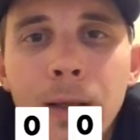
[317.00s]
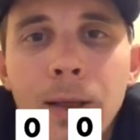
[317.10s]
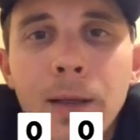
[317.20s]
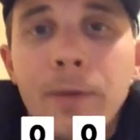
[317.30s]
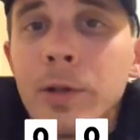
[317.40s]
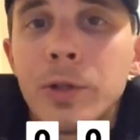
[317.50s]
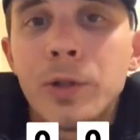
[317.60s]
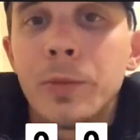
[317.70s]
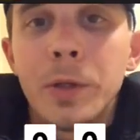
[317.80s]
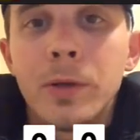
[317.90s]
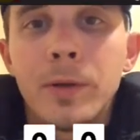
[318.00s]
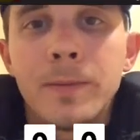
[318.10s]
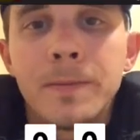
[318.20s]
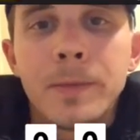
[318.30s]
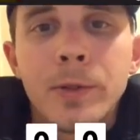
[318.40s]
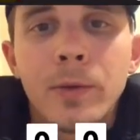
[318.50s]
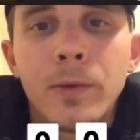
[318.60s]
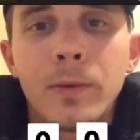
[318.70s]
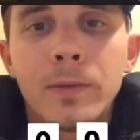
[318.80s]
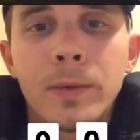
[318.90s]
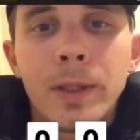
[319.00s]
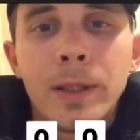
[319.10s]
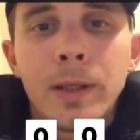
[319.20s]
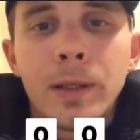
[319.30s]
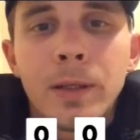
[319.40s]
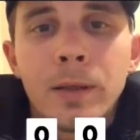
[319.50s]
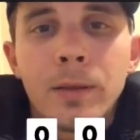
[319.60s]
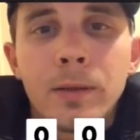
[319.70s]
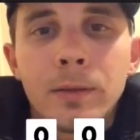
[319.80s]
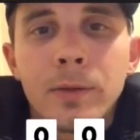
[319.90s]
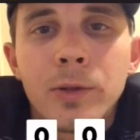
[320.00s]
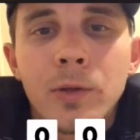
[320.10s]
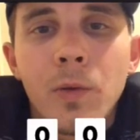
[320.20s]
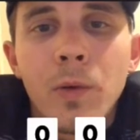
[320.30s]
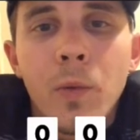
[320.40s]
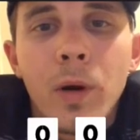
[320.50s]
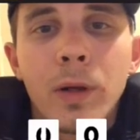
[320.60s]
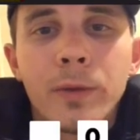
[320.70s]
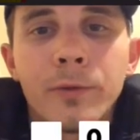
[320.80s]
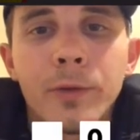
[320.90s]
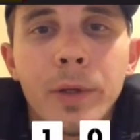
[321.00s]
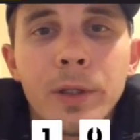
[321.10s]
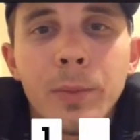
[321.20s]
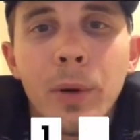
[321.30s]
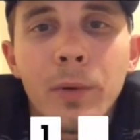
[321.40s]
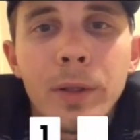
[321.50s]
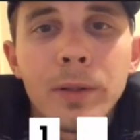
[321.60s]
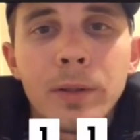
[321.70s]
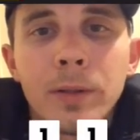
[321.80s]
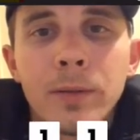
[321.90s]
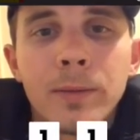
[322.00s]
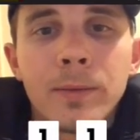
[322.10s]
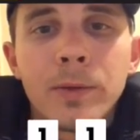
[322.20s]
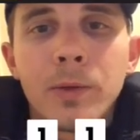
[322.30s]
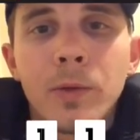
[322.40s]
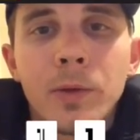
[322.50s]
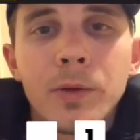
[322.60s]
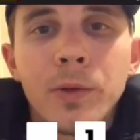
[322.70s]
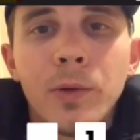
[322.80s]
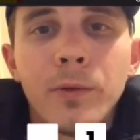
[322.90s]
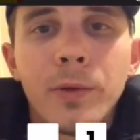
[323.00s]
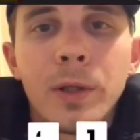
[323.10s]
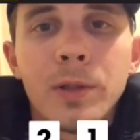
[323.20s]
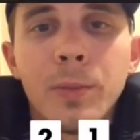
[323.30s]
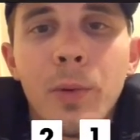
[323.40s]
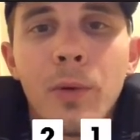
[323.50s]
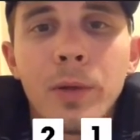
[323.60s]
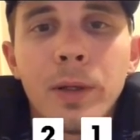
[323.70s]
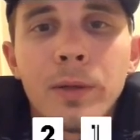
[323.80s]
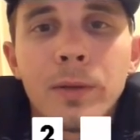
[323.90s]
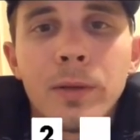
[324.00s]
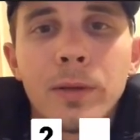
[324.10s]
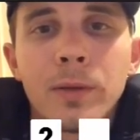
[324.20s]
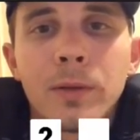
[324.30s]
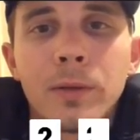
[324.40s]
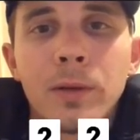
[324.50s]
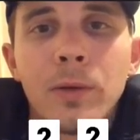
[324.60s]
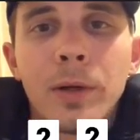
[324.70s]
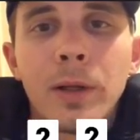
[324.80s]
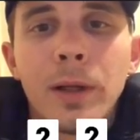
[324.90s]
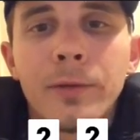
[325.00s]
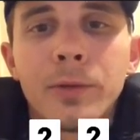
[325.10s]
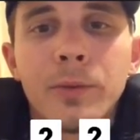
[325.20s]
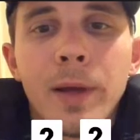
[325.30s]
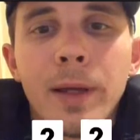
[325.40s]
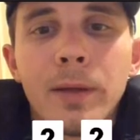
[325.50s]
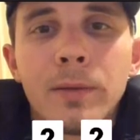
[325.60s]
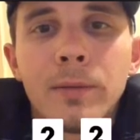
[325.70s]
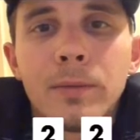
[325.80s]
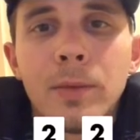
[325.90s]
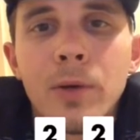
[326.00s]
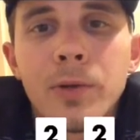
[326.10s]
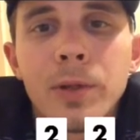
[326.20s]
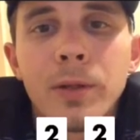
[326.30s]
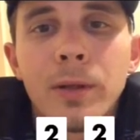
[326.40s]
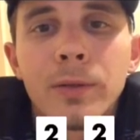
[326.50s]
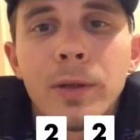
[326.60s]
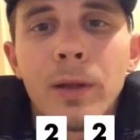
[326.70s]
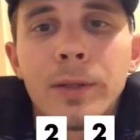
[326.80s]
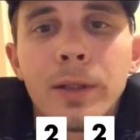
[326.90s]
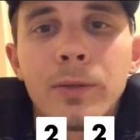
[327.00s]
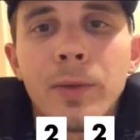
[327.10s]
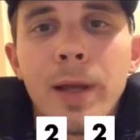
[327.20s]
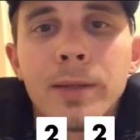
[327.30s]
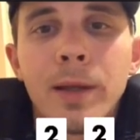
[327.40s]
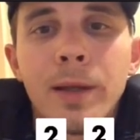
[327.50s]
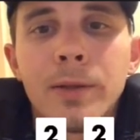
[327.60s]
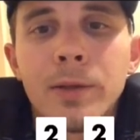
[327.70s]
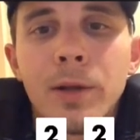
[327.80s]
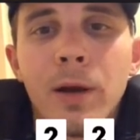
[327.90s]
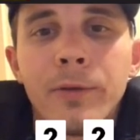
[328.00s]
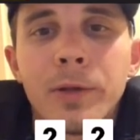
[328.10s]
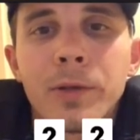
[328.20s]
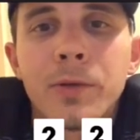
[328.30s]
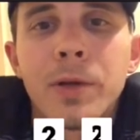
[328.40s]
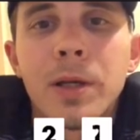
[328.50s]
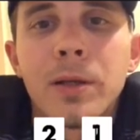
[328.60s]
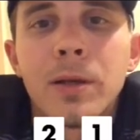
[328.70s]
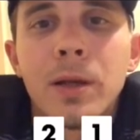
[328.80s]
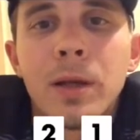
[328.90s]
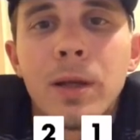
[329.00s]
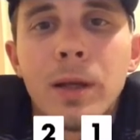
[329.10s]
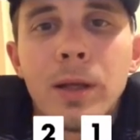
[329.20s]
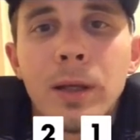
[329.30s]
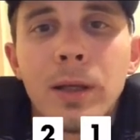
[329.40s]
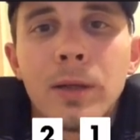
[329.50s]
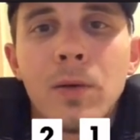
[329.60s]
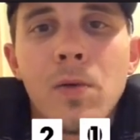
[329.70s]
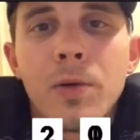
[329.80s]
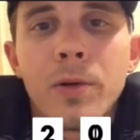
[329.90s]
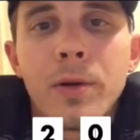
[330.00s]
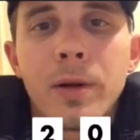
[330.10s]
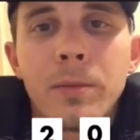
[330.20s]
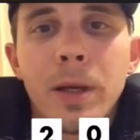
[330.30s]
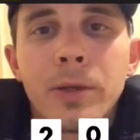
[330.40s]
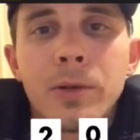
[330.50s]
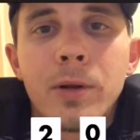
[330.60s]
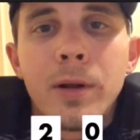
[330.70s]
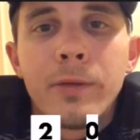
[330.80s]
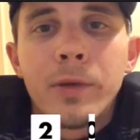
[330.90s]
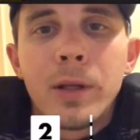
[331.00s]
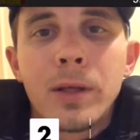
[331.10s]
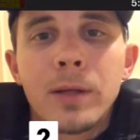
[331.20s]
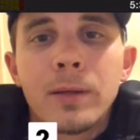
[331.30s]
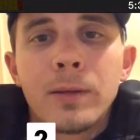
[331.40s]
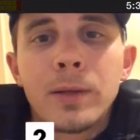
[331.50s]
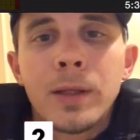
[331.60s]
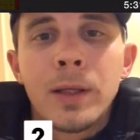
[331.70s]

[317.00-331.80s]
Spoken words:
And everything should be good. So score 1 for each opponent, score 2 for each opponent, going in a left to right motion. I'll take the right side just off of the screen in order and make sure everything